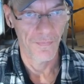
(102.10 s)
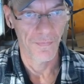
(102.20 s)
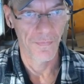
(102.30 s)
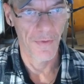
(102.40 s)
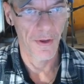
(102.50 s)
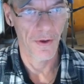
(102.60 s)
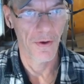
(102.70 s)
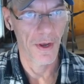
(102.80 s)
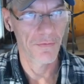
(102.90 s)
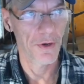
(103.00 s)
Now,
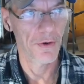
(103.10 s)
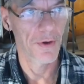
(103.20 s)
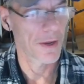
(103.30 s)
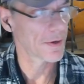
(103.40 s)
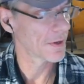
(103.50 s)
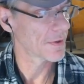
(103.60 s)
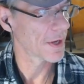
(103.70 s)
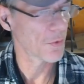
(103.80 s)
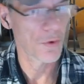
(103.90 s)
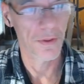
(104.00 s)
after you download
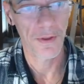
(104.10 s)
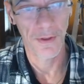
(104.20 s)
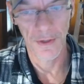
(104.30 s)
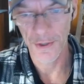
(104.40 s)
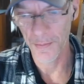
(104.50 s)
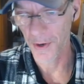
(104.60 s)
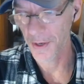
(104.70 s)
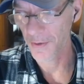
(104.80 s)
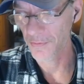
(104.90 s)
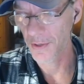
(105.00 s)
that, one thing that you might
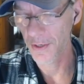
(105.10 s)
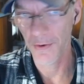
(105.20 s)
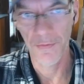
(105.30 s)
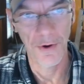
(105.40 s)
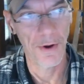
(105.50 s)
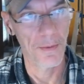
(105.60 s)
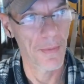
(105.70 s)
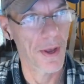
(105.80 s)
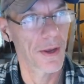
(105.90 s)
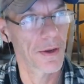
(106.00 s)
have to do if you're on a
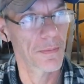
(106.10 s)
Mac,